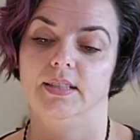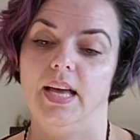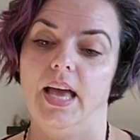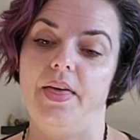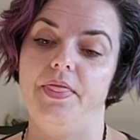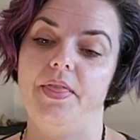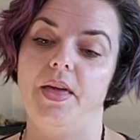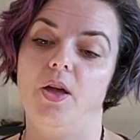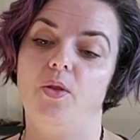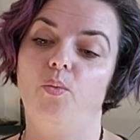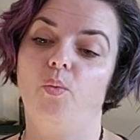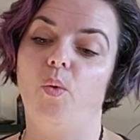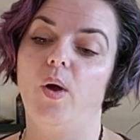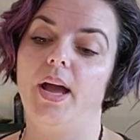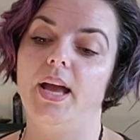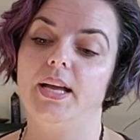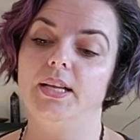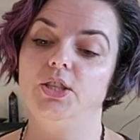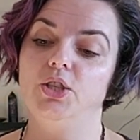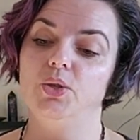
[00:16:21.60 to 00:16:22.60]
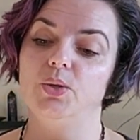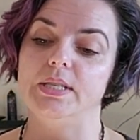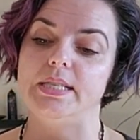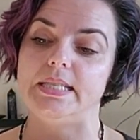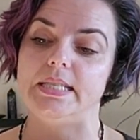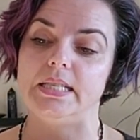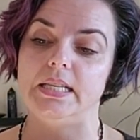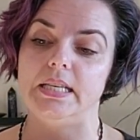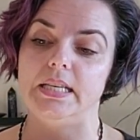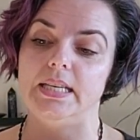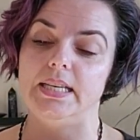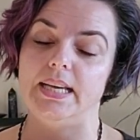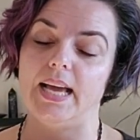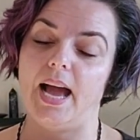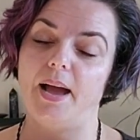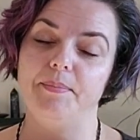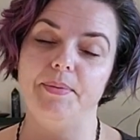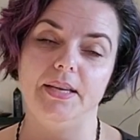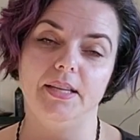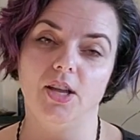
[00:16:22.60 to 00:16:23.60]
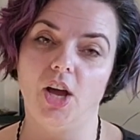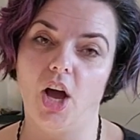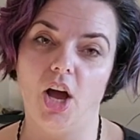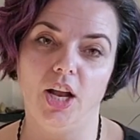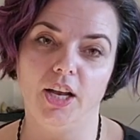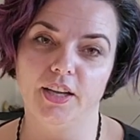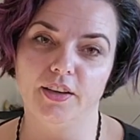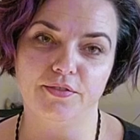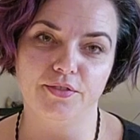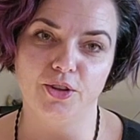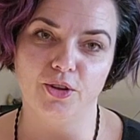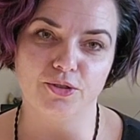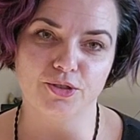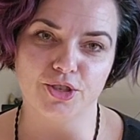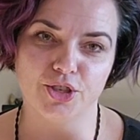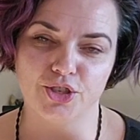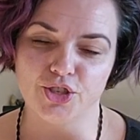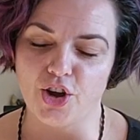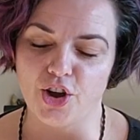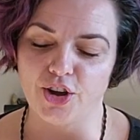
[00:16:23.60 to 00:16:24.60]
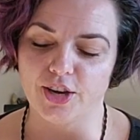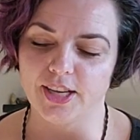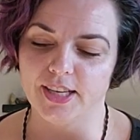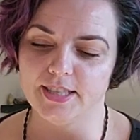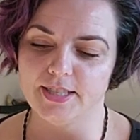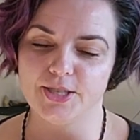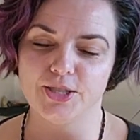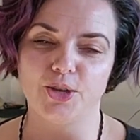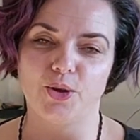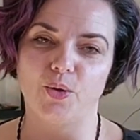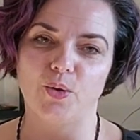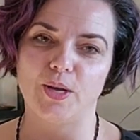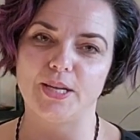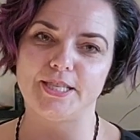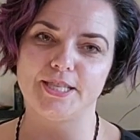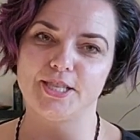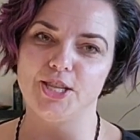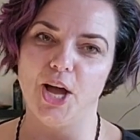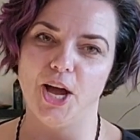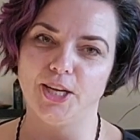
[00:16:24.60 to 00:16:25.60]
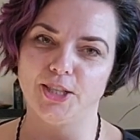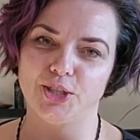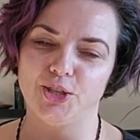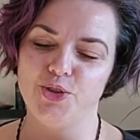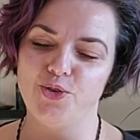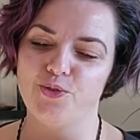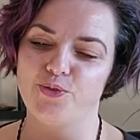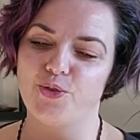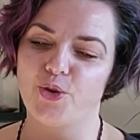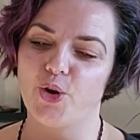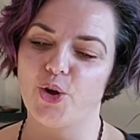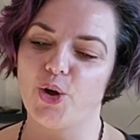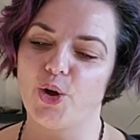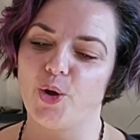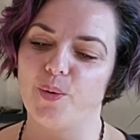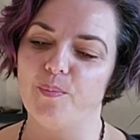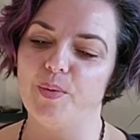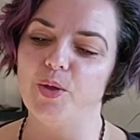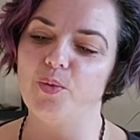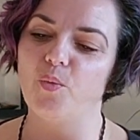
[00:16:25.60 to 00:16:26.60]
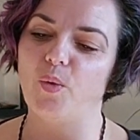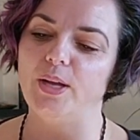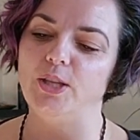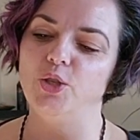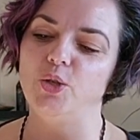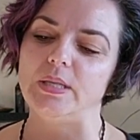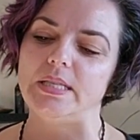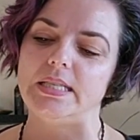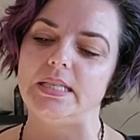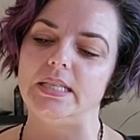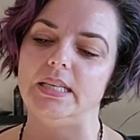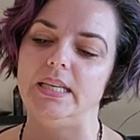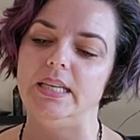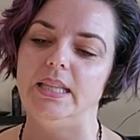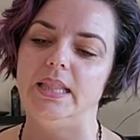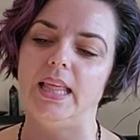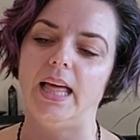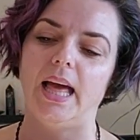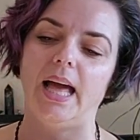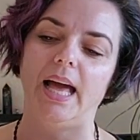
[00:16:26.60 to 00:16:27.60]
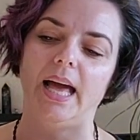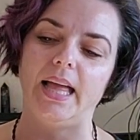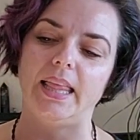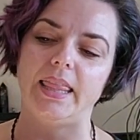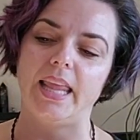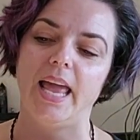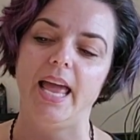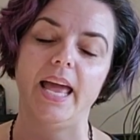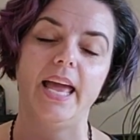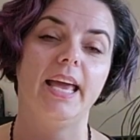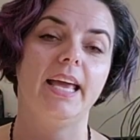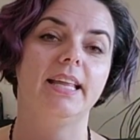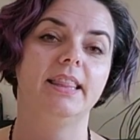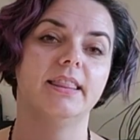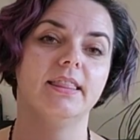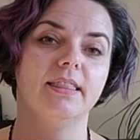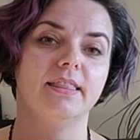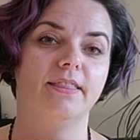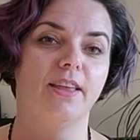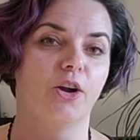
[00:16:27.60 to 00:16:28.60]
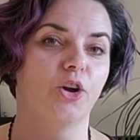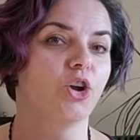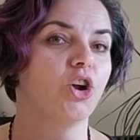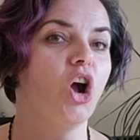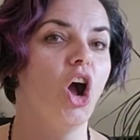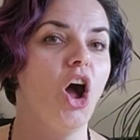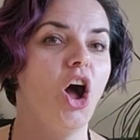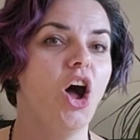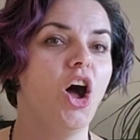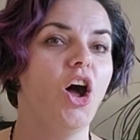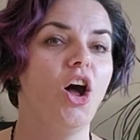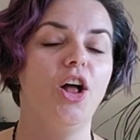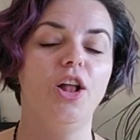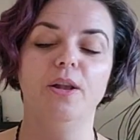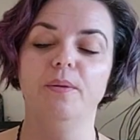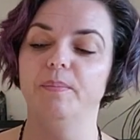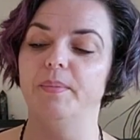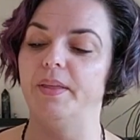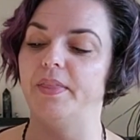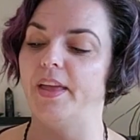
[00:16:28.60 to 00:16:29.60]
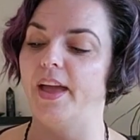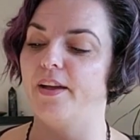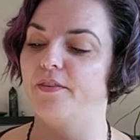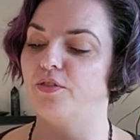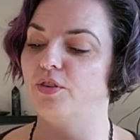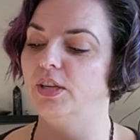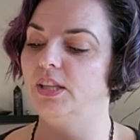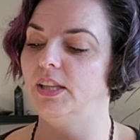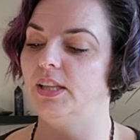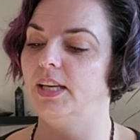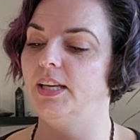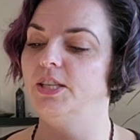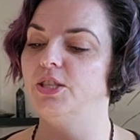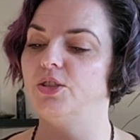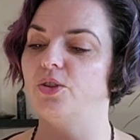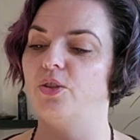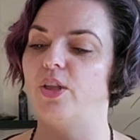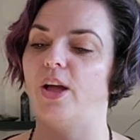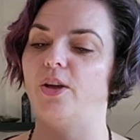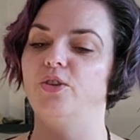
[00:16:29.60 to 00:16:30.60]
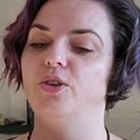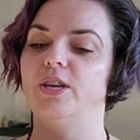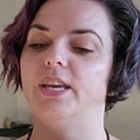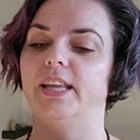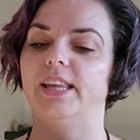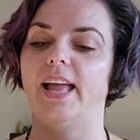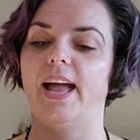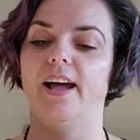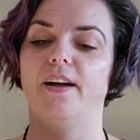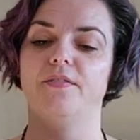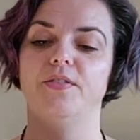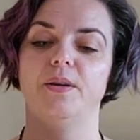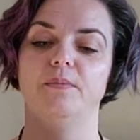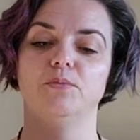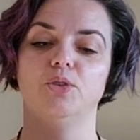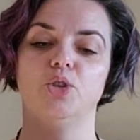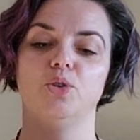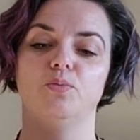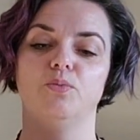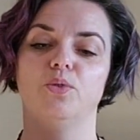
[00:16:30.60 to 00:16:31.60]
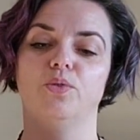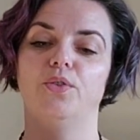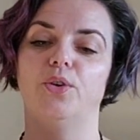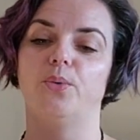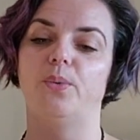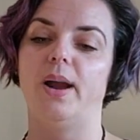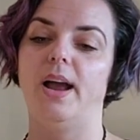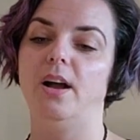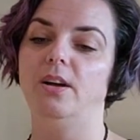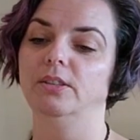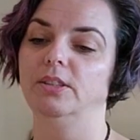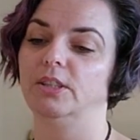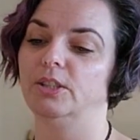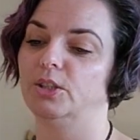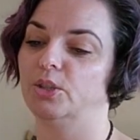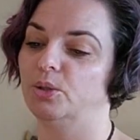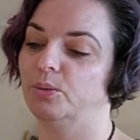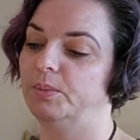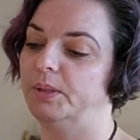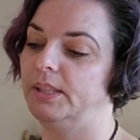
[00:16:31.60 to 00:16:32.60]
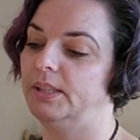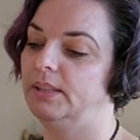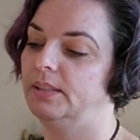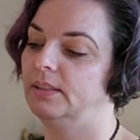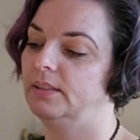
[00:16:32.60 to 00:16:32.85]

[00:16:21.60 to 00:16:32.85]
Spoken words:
And then when you see, Olive knows the target, so it's not new for her. But when you see that they're calm and everything, so now you can have them to move around a little bit.